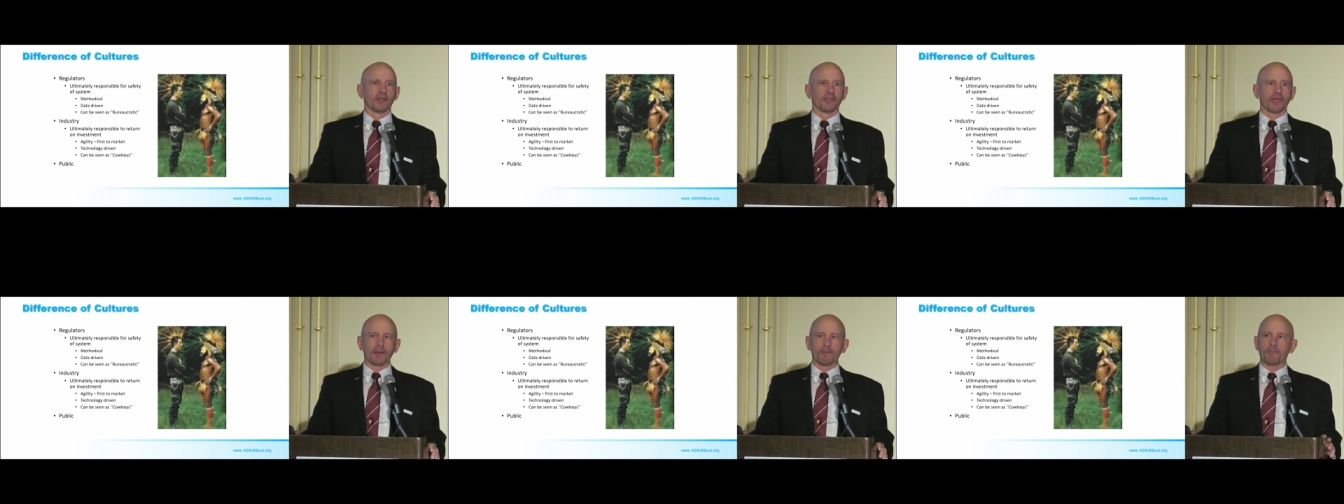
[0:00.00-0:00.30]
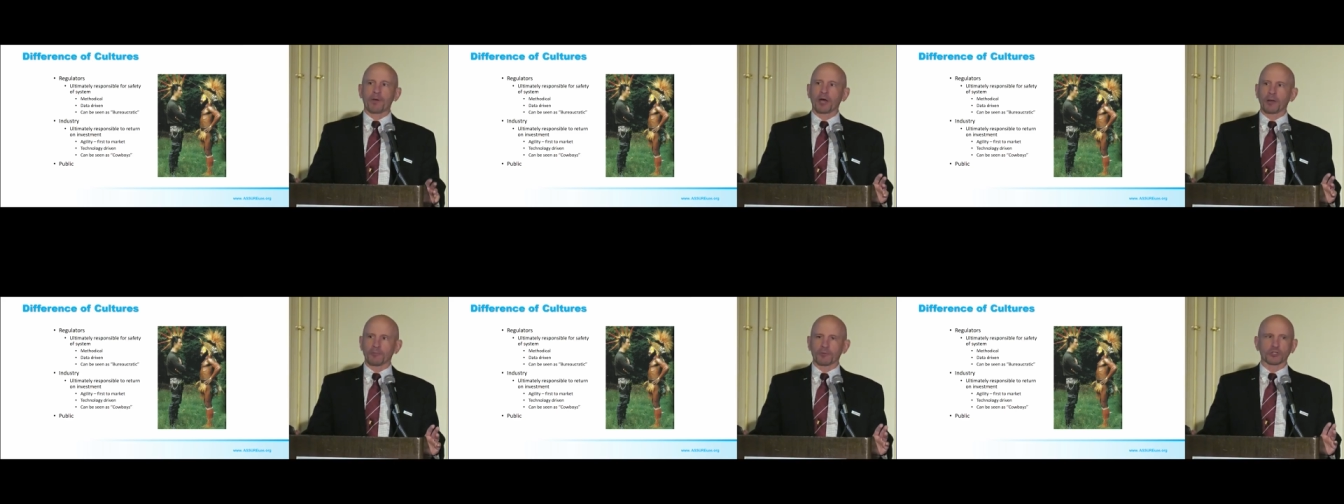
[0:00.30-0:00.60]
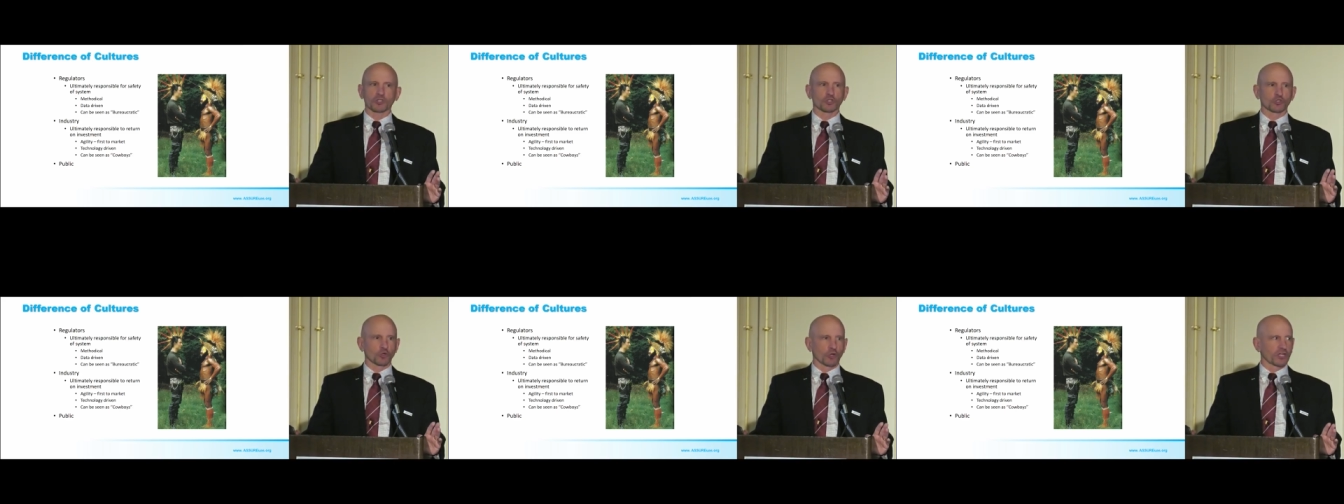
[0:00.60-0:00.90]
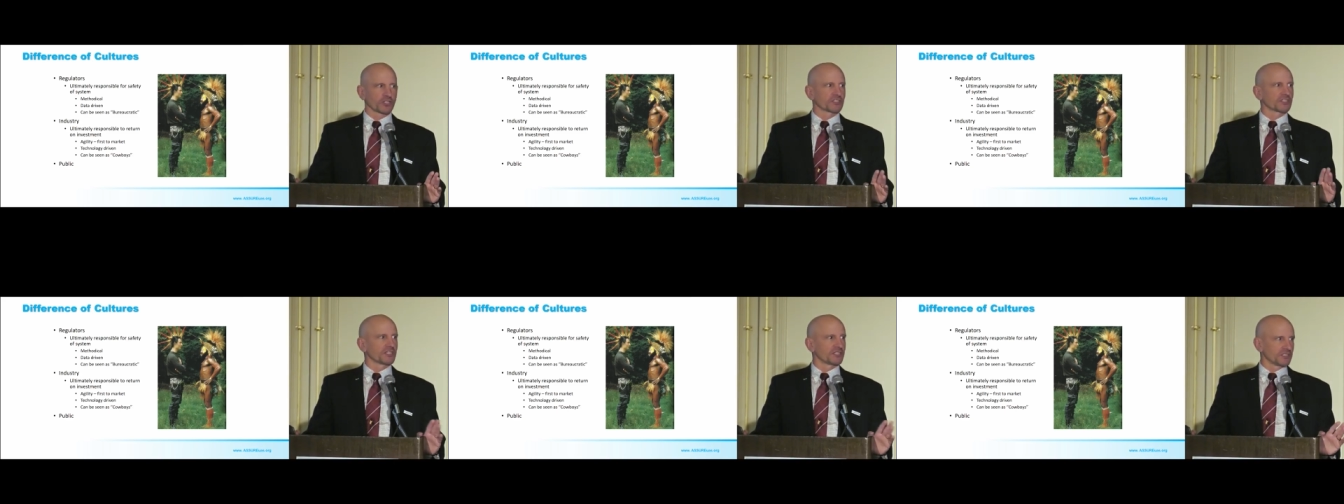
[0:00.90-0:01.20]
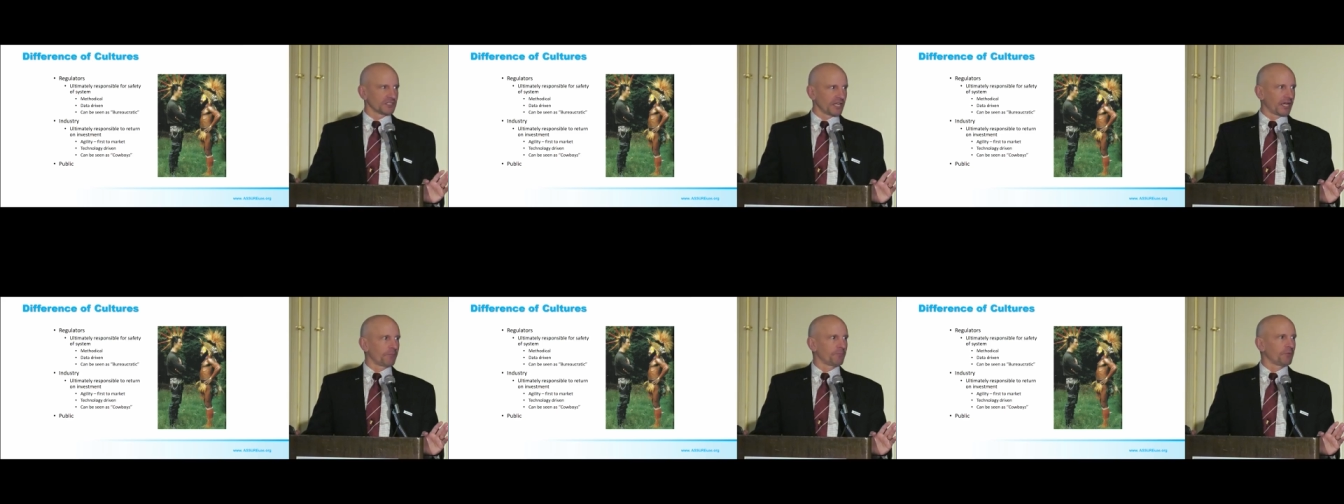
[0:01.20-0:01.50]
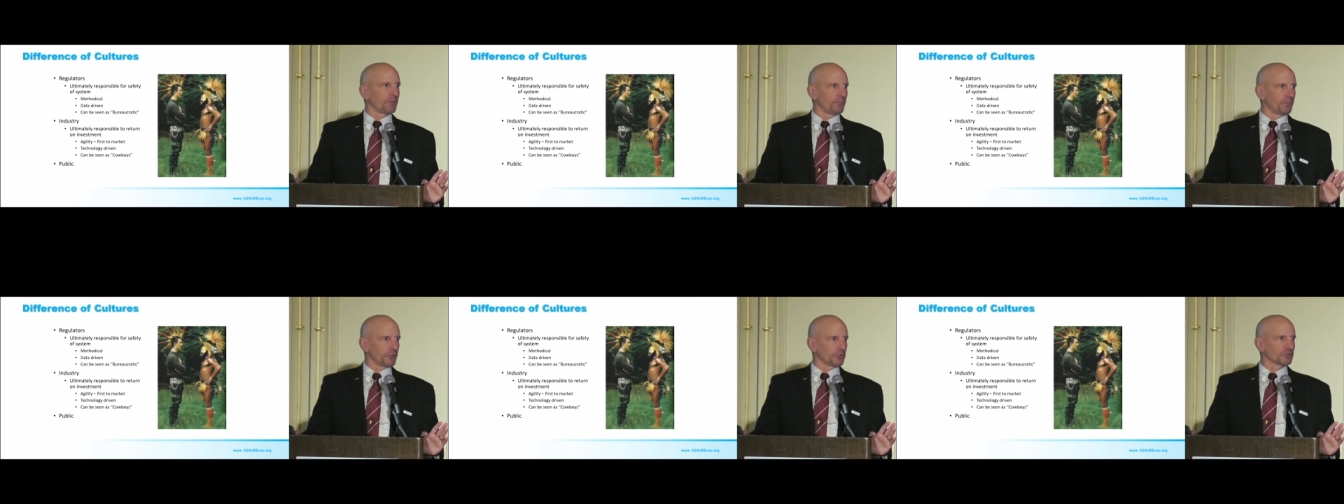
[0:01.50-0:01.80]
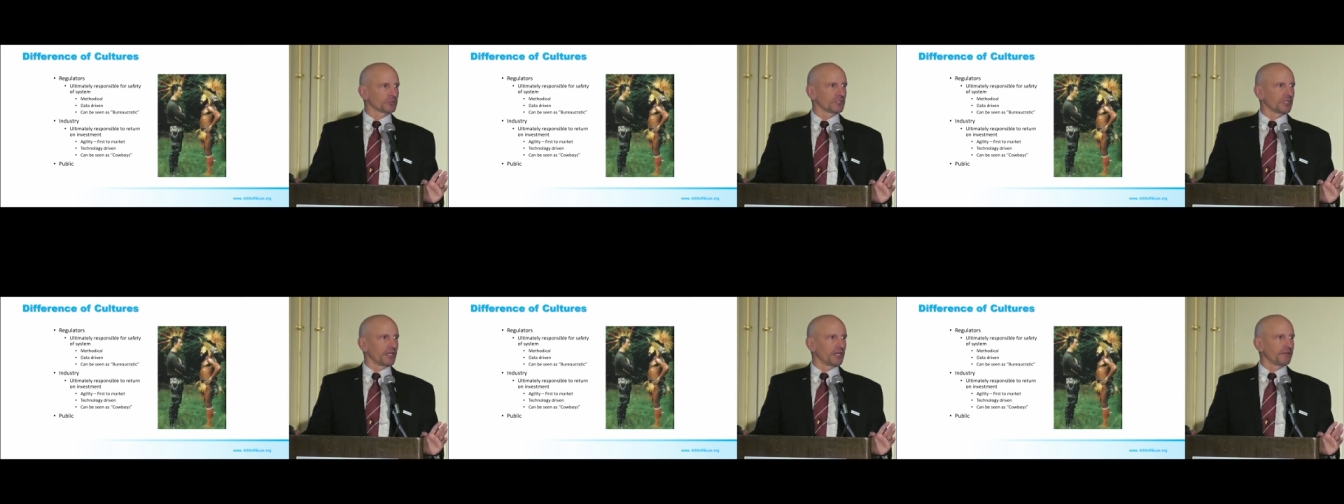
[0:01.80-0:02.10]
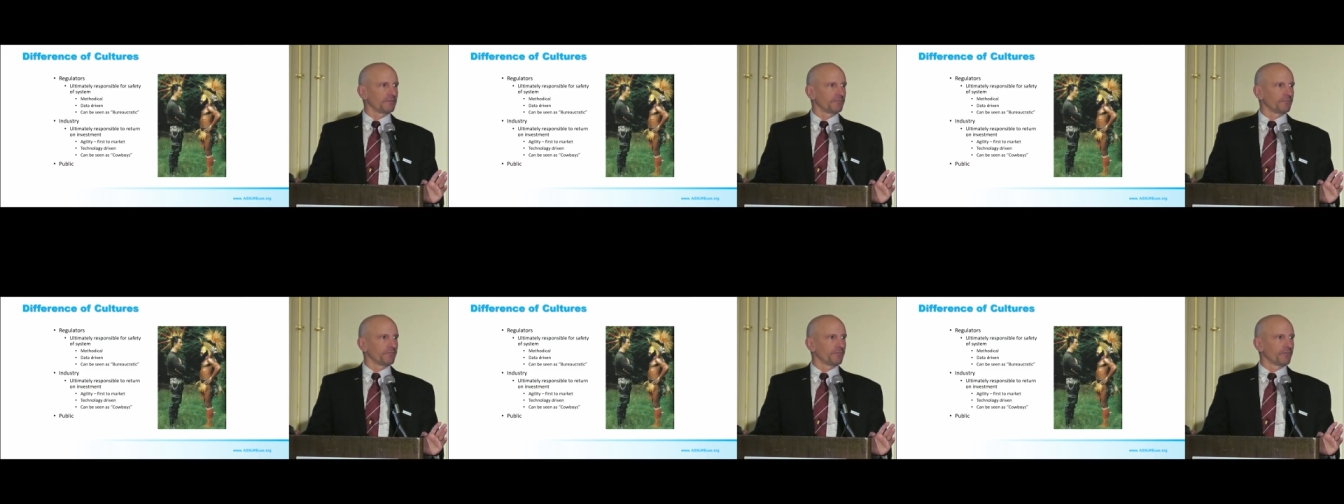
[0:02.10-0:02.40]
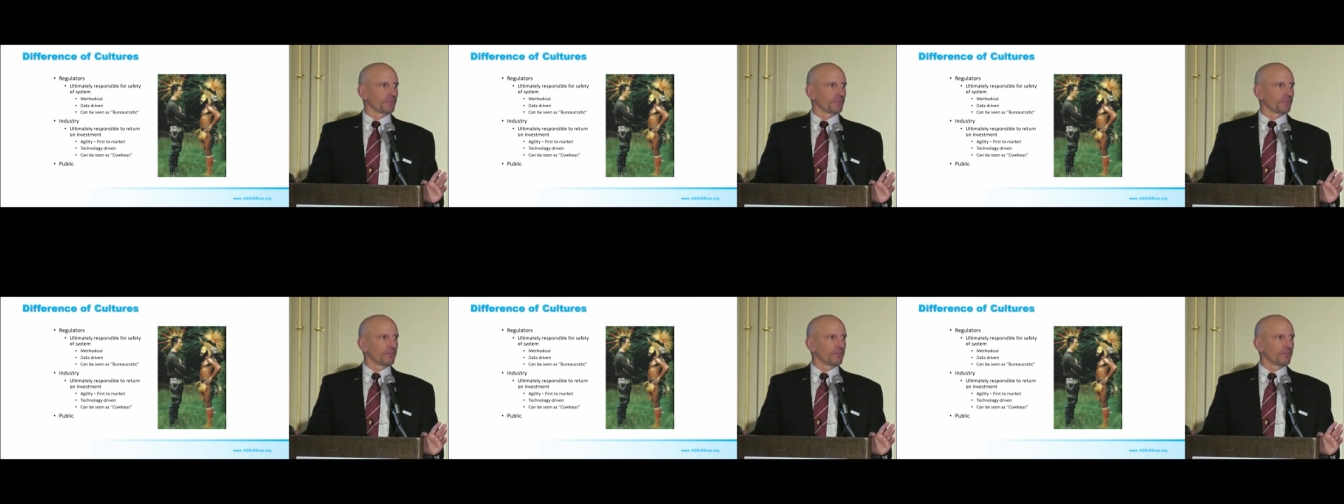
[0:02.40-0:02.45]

That public trust has not been built yet.